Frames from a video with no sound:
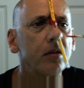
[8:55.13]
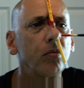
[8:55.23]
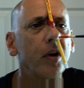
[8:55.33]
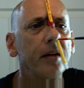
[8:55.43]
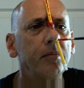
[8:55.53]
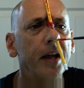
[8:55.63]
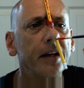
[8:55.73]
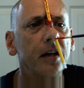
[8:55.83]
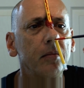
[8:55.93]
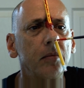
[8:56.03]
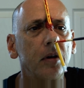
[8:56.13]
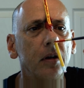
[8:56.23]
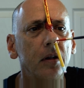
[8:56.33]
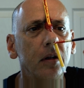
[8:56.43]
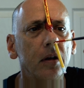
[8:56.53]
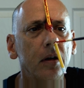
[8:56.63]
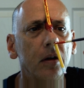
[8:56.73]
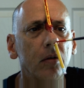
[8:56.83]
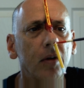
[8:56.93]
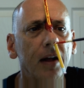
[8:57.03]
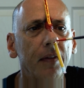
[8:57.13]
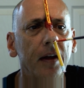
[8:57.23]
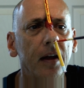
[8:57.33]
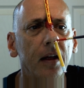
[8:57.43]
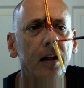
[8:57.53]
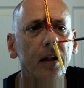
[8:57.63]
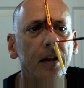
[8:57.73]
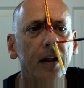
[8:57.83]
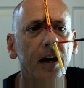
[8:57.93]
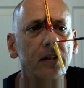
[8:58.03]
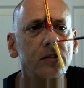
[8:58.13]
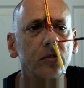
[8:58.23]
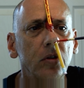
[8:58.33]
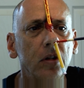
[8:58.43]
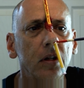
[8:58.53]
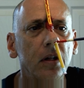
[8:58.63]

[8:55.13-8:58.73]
of red makeup around that nostril